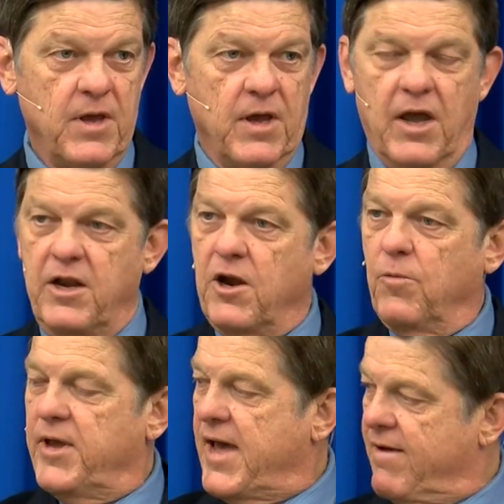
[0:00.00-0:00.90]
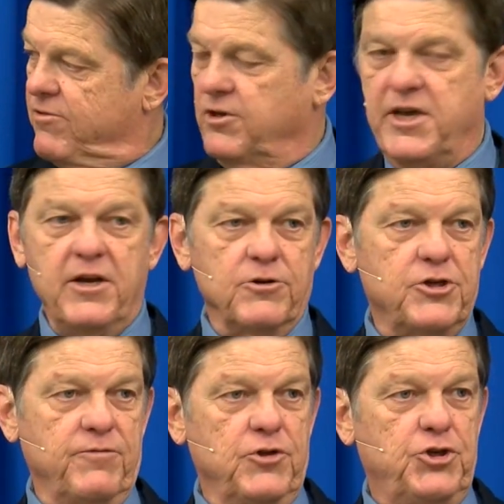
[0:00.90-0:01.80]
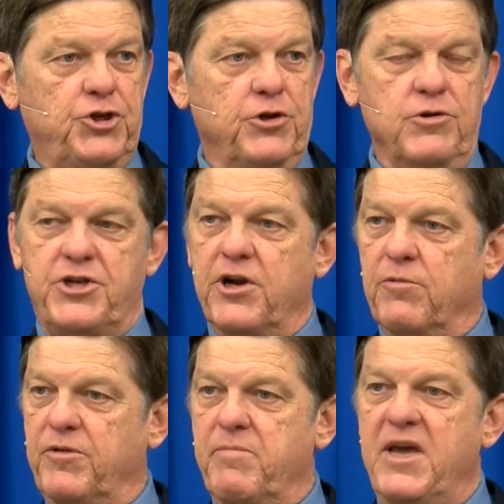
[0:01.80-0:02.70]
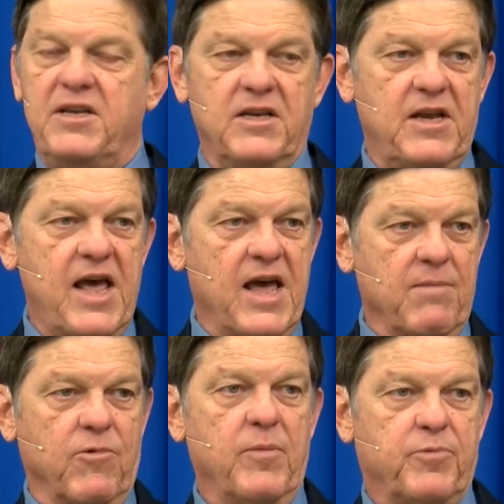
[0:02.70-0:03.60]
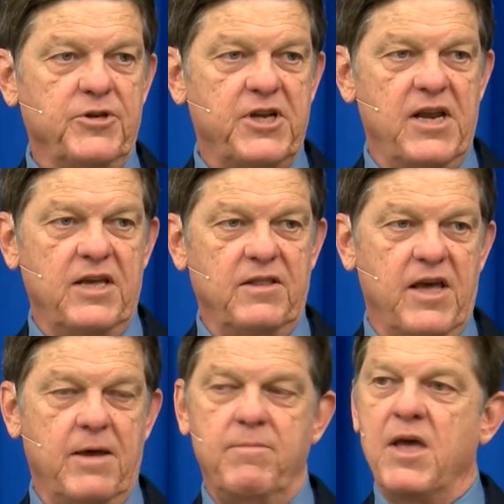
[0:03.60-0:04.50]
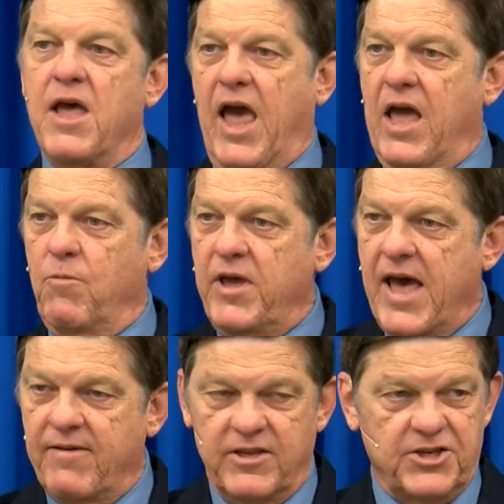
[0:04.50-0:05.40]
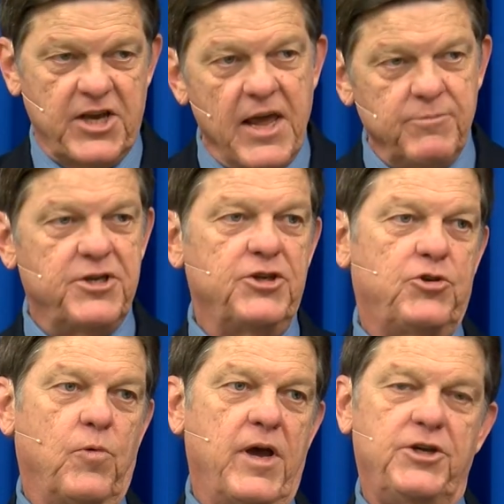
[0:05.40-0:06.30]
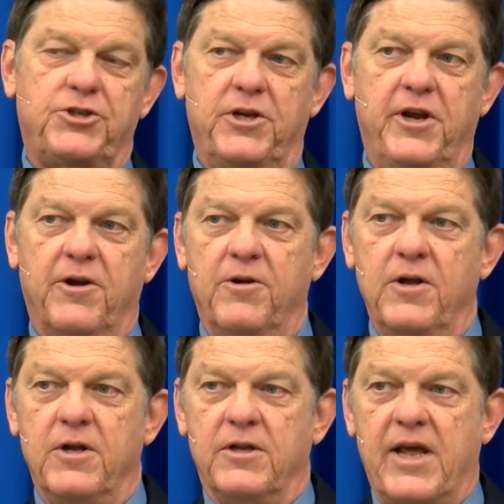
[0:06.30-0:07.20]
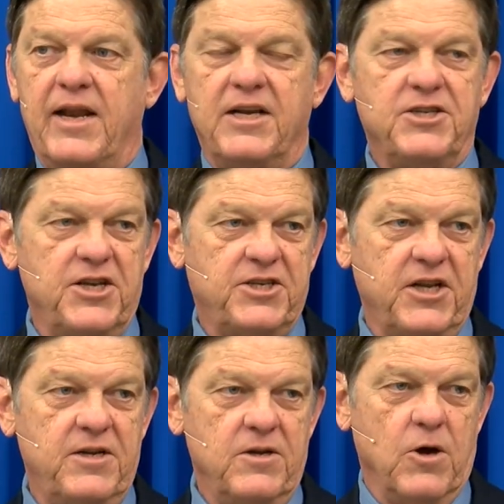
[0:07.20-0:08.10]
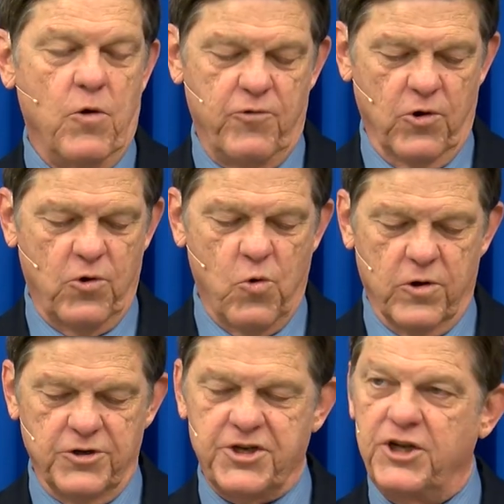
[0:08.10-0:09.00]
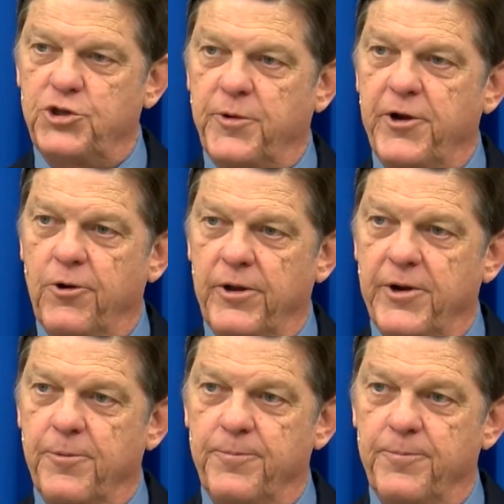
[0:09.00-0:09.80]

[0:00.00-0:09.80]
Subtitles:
And here we have the leaders of the Jews here with me today. I'm representing them, and we have the same situation here that existed over a quarter century earlier.